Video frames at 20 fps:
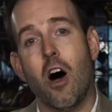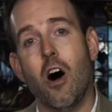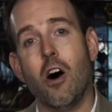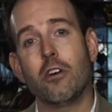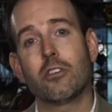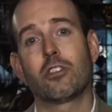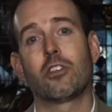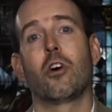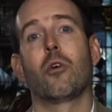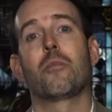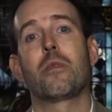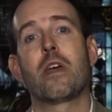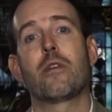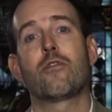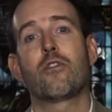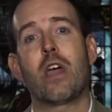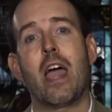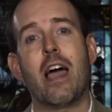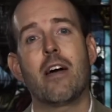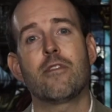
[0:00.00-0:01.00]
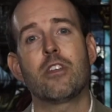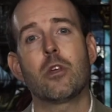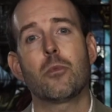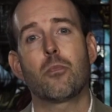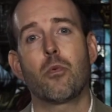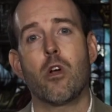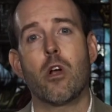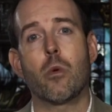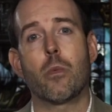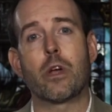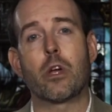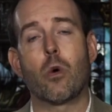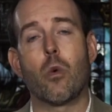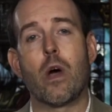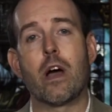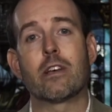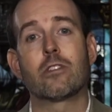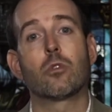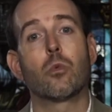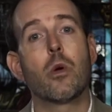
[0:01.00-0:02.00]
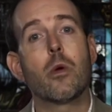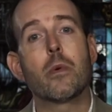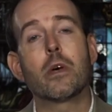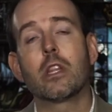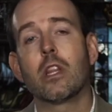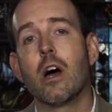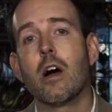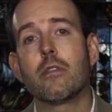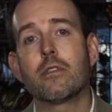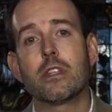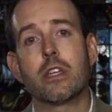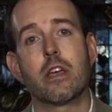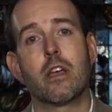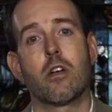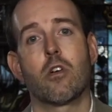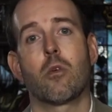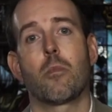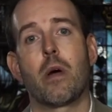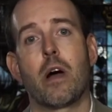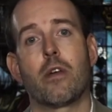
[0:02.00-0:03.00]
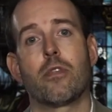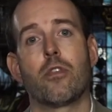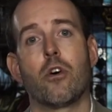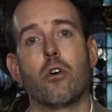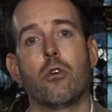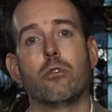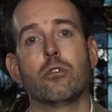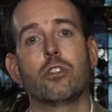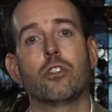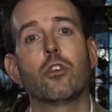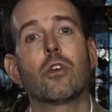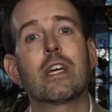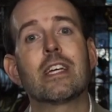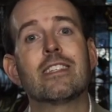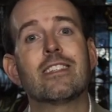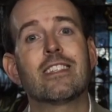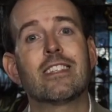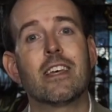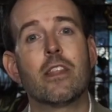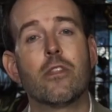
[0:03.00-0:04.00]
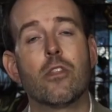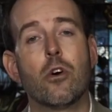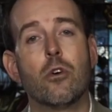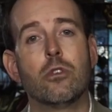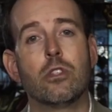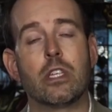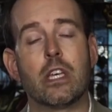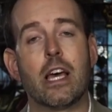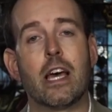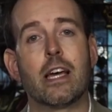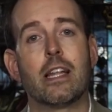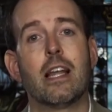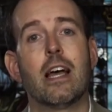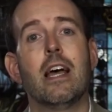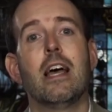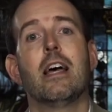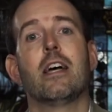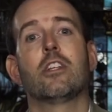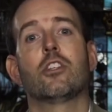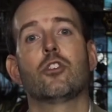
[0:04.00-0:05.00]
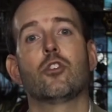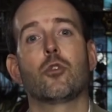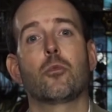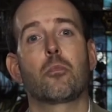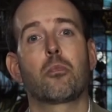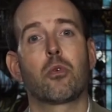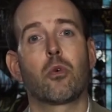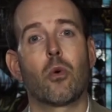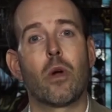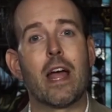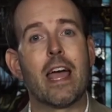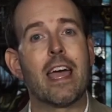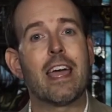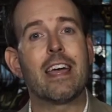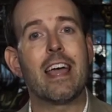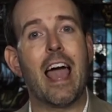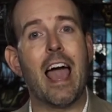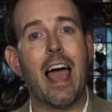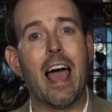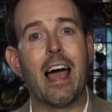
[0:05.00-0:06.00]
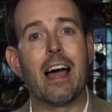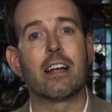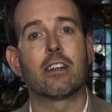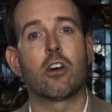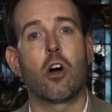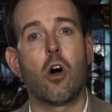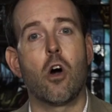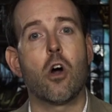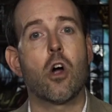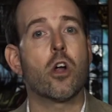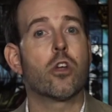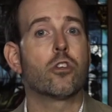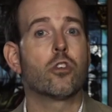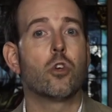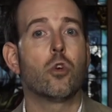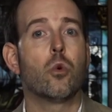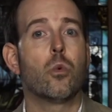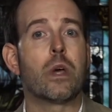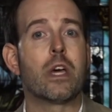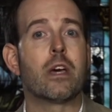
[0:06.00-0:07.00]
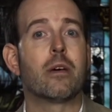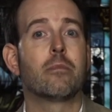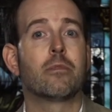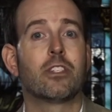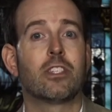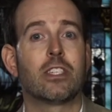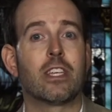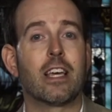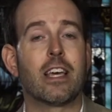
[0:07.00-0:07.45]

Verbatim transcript: Also, if you have any prayer requests, we would love to hear about those. You can send those in to pray at rumc.com.